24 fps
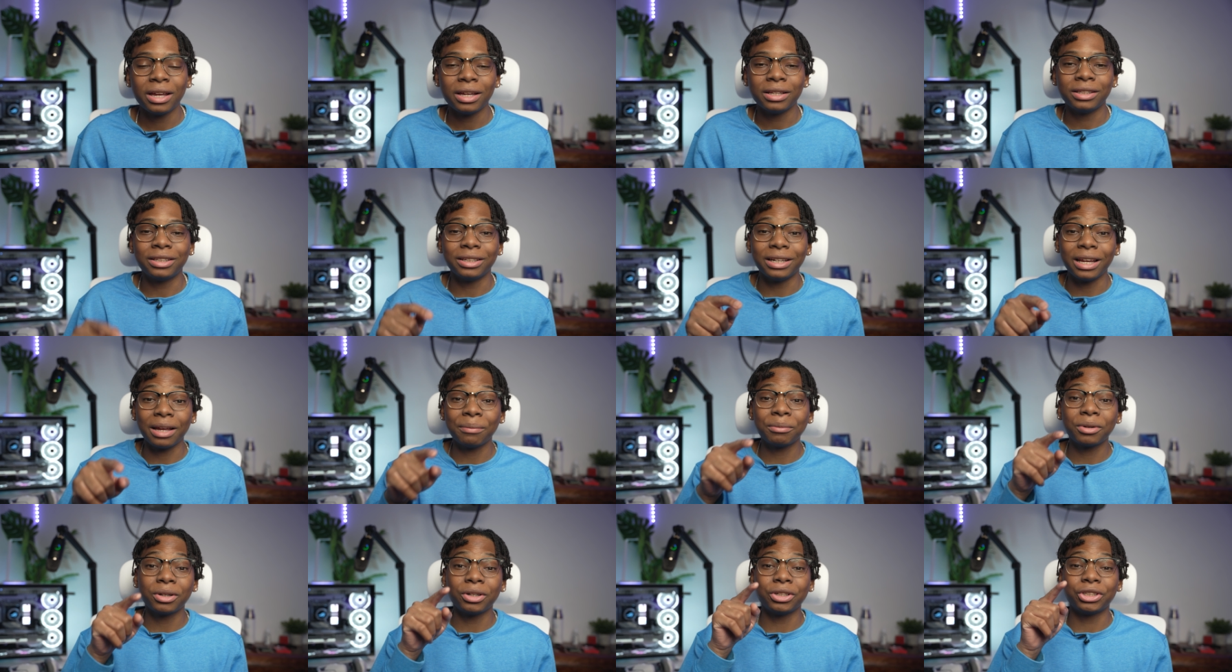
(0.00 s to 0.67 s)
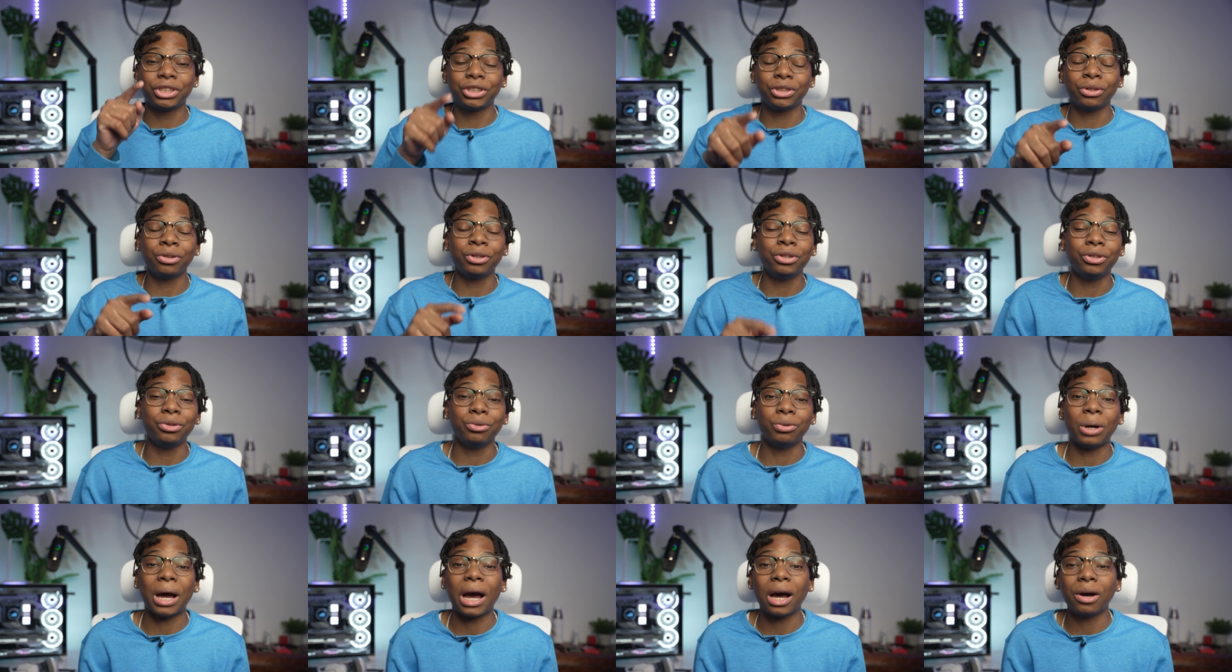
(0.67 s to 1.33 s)
Today I'm gonna show
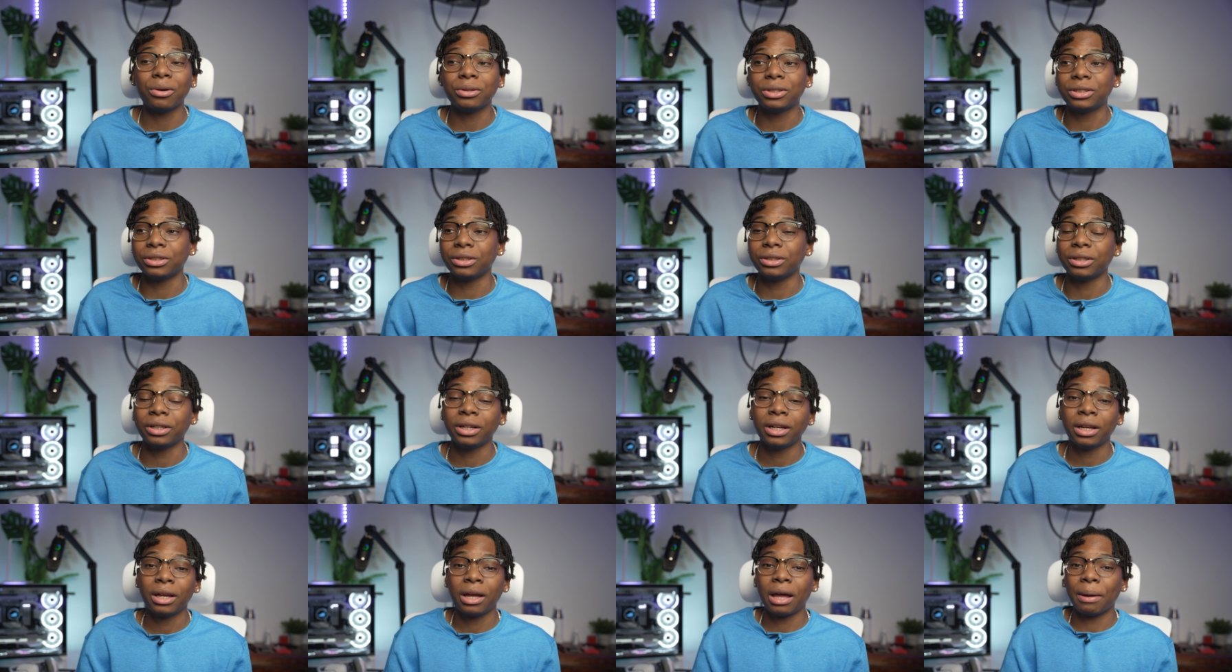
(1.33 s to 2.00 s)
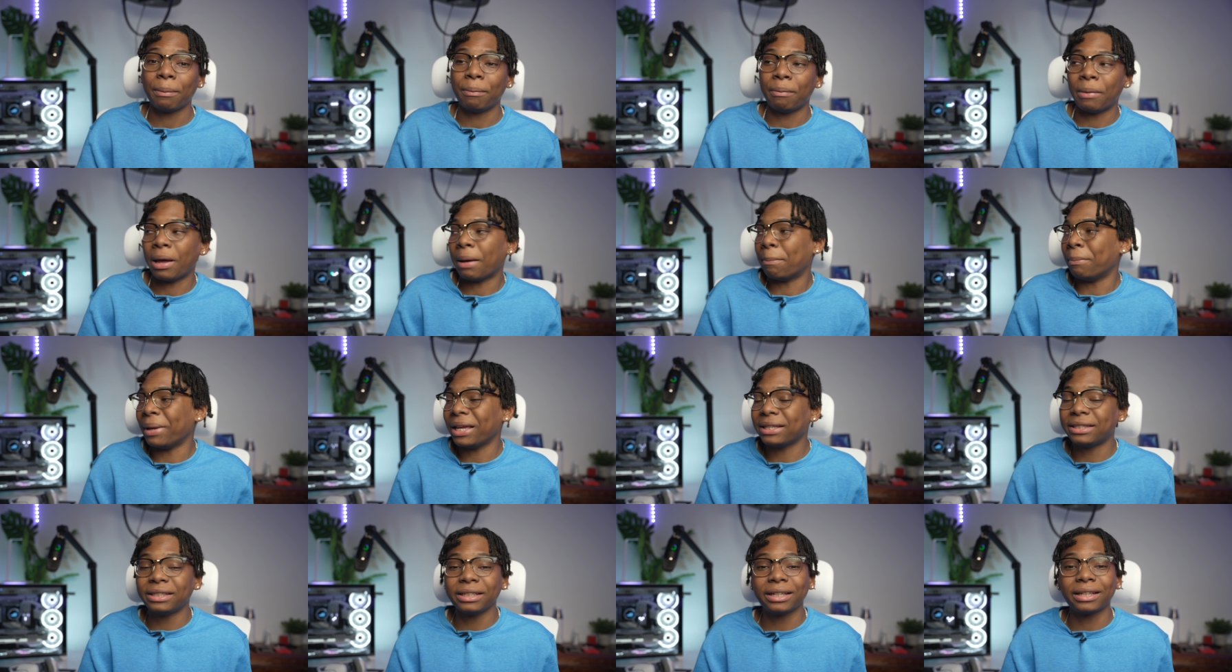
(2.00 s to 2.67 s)
you how to
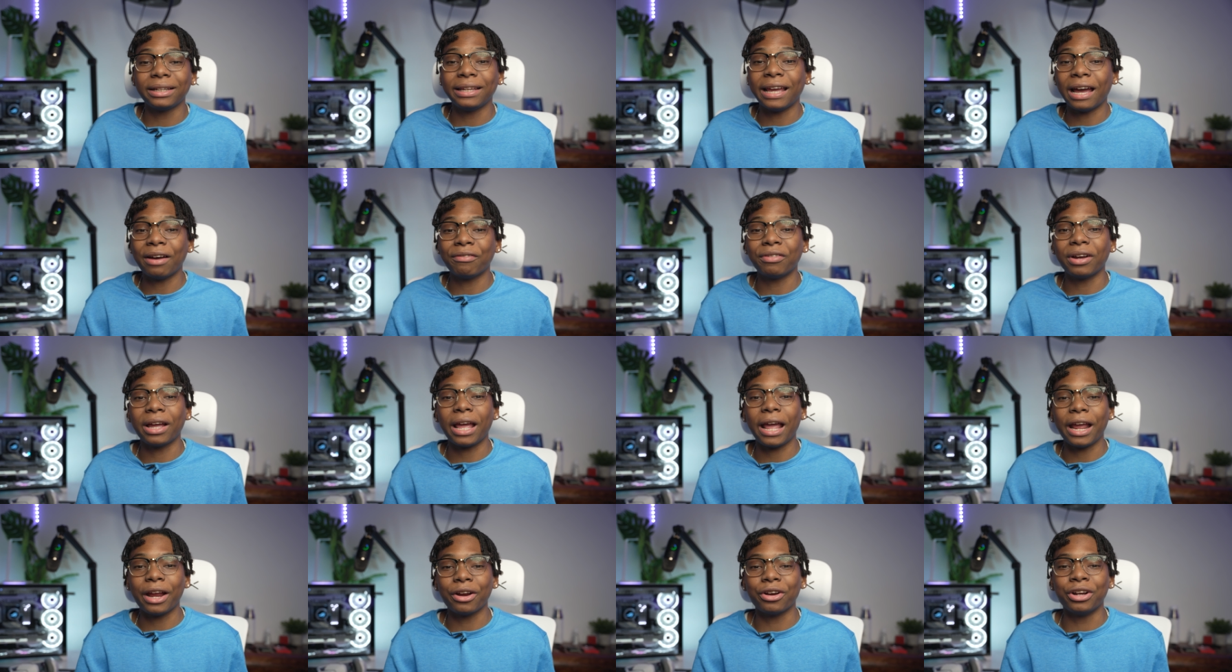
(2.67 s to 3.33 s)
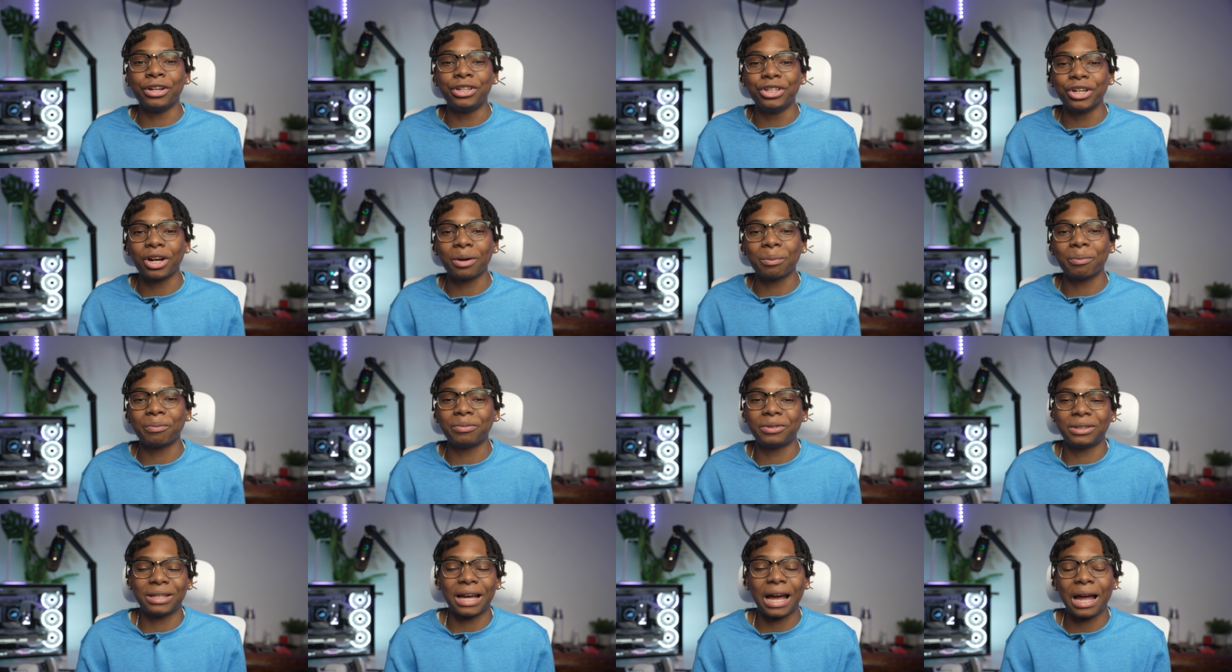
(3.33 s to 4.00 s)
basically have an AirDrop
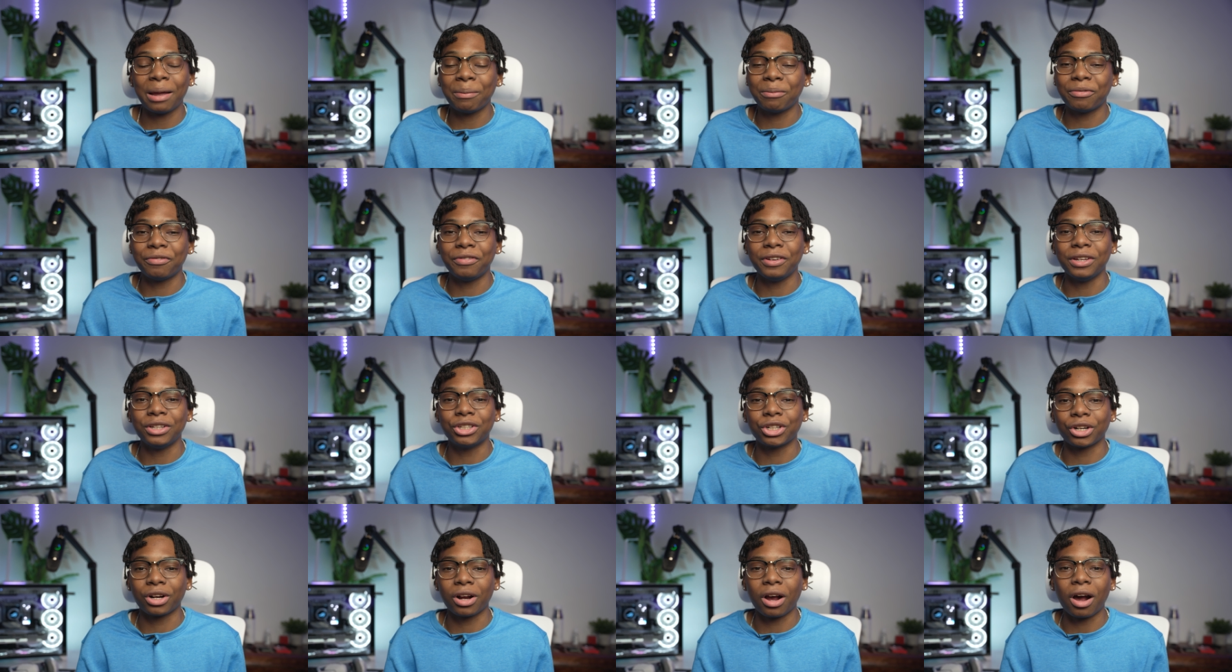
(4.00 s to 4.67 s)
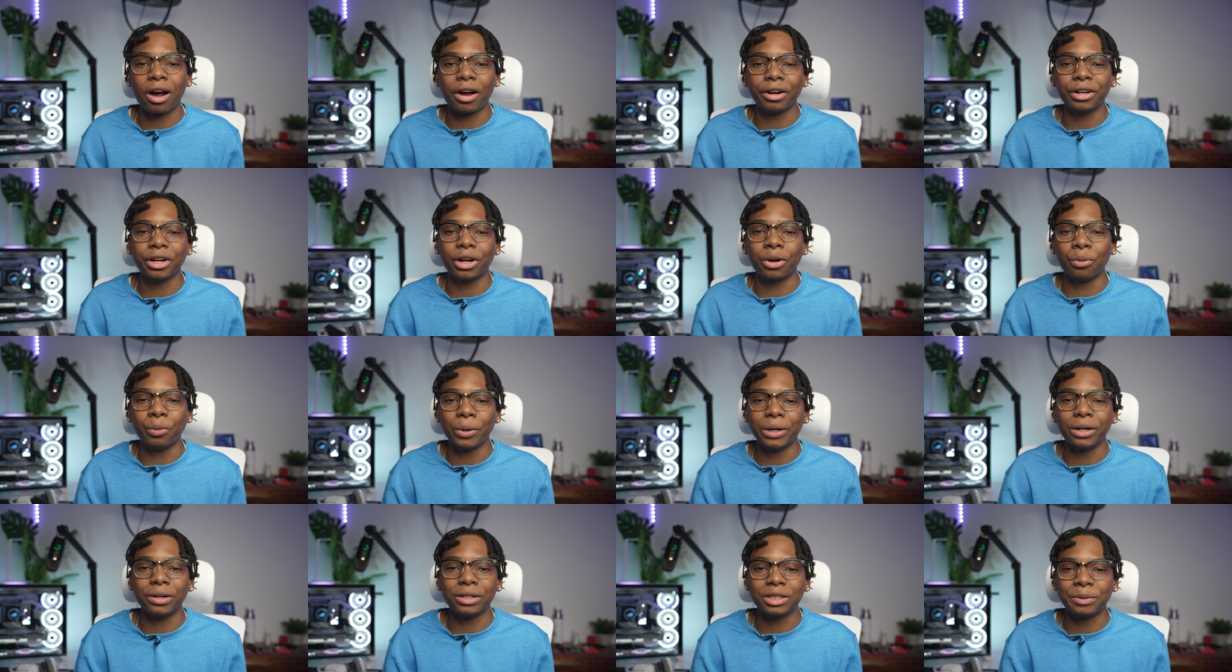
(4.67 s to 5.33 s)
type feature on your
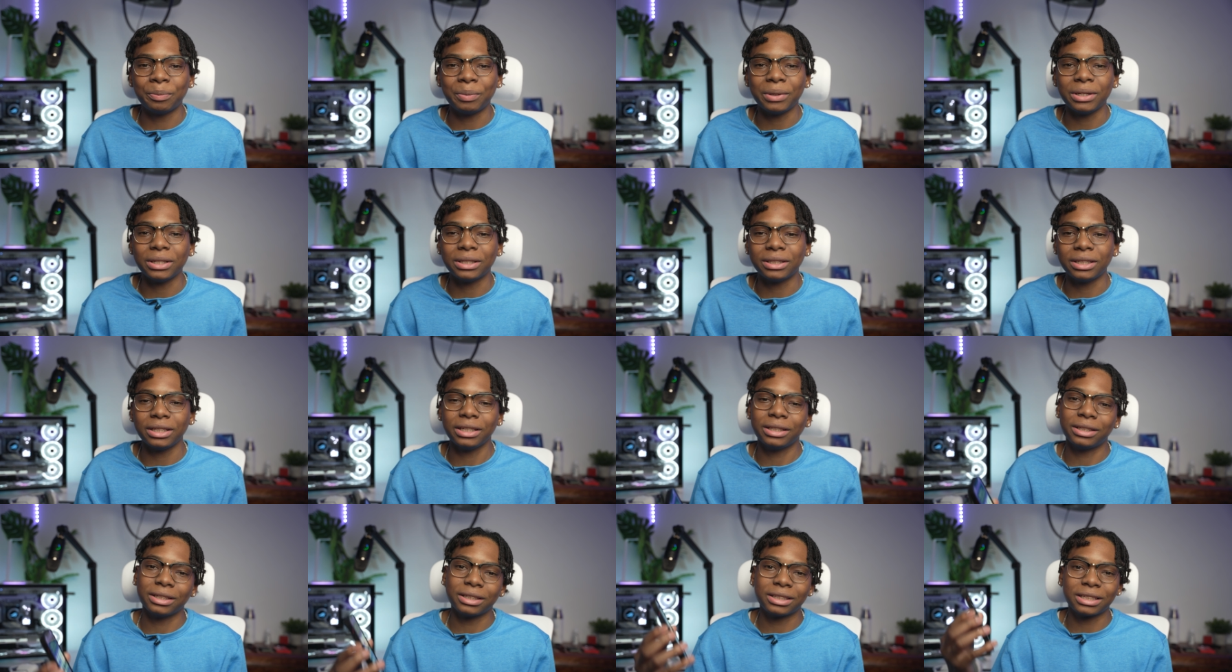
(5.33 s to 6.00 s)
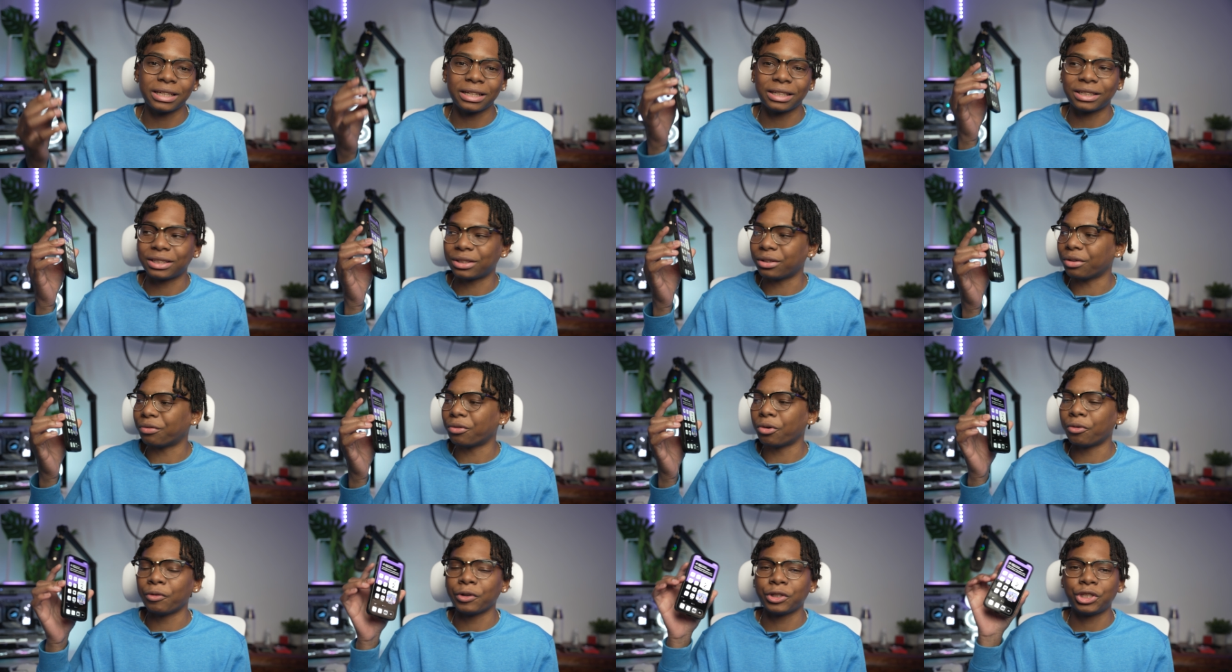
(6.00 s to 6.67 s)
Windows P C to send
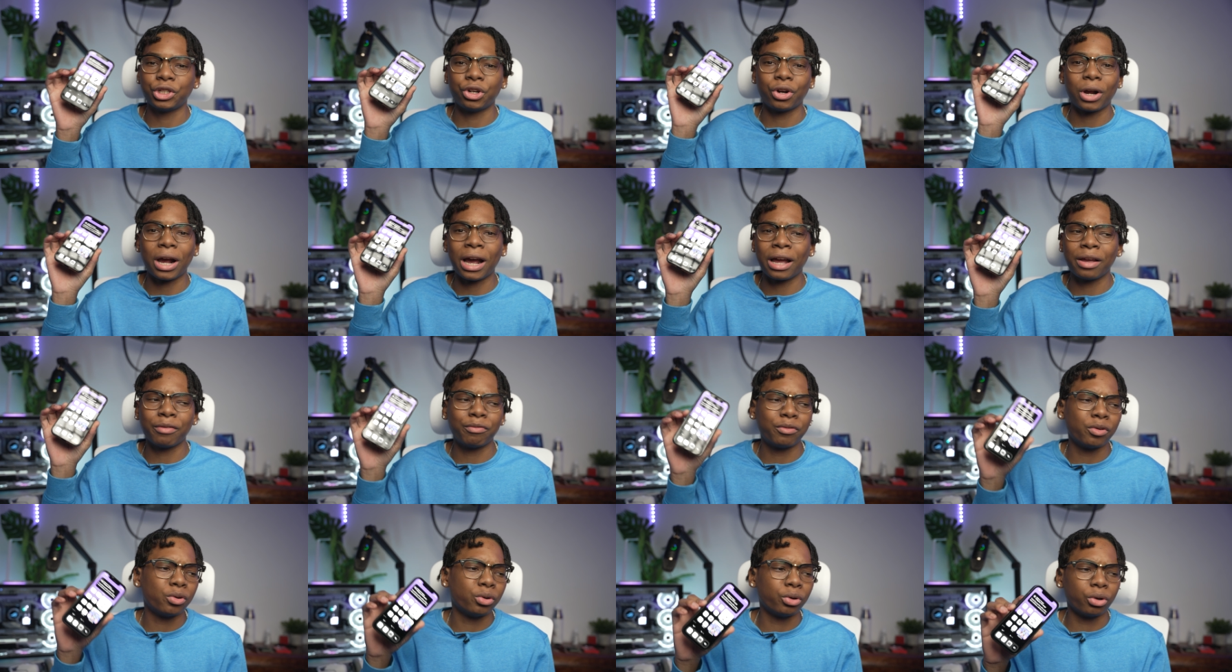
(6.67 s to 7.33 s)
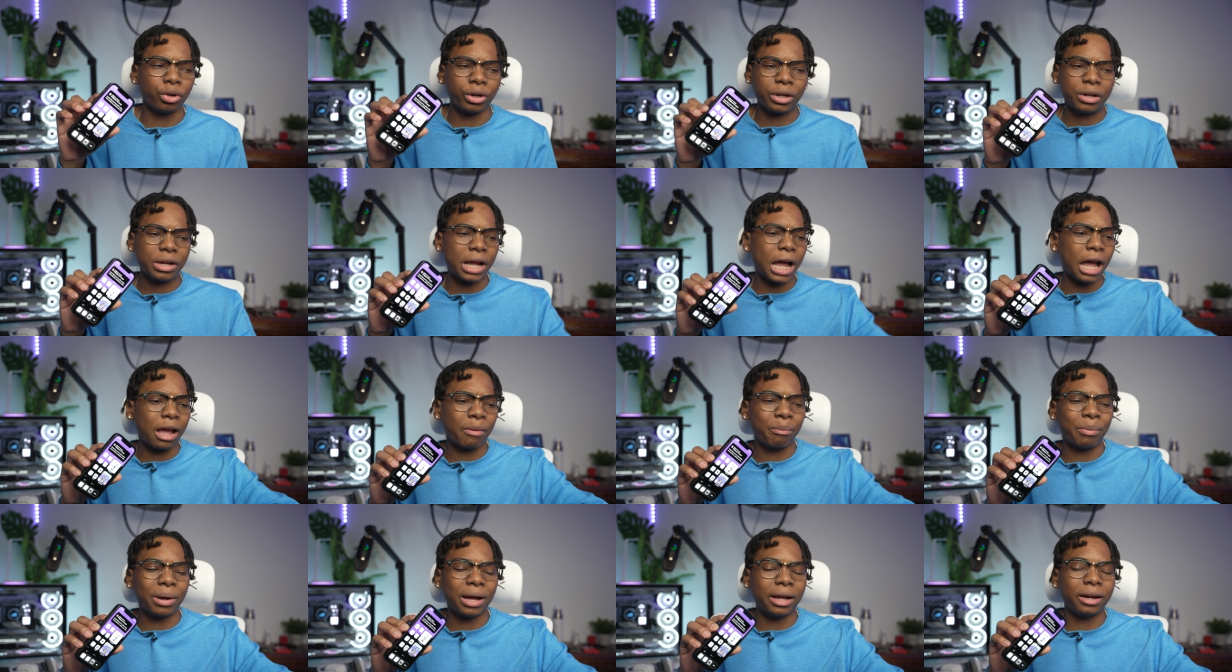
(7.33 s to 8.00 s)
stuff over to your iPhone or your
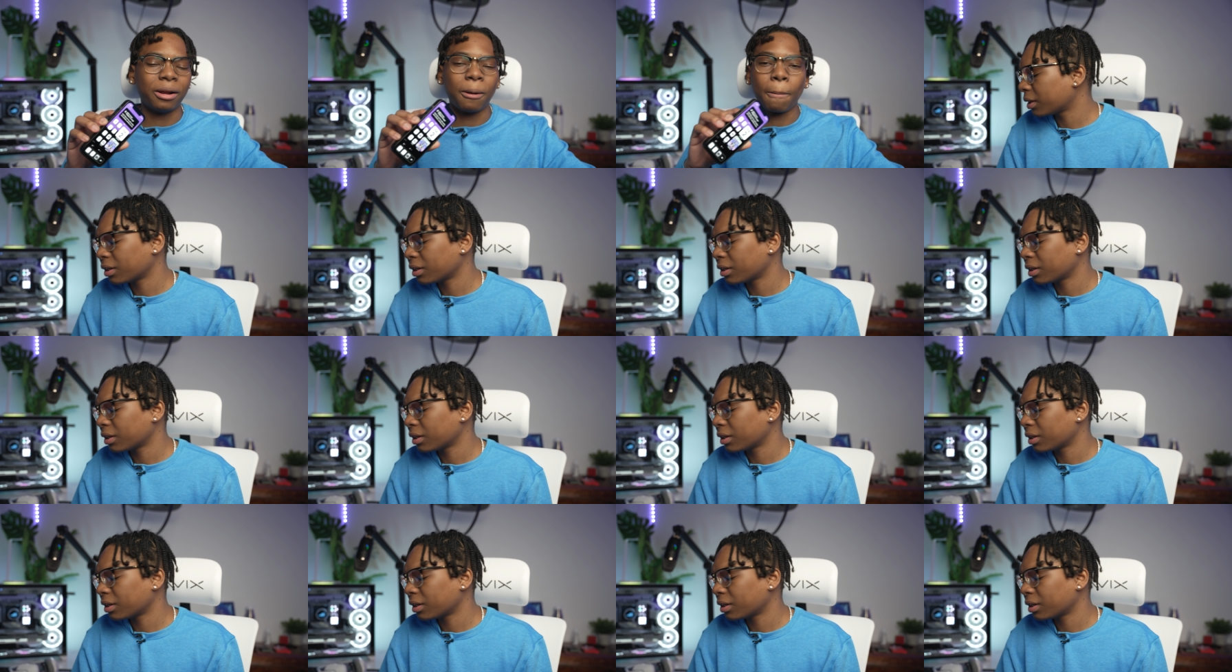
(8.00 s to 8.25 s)
iPad.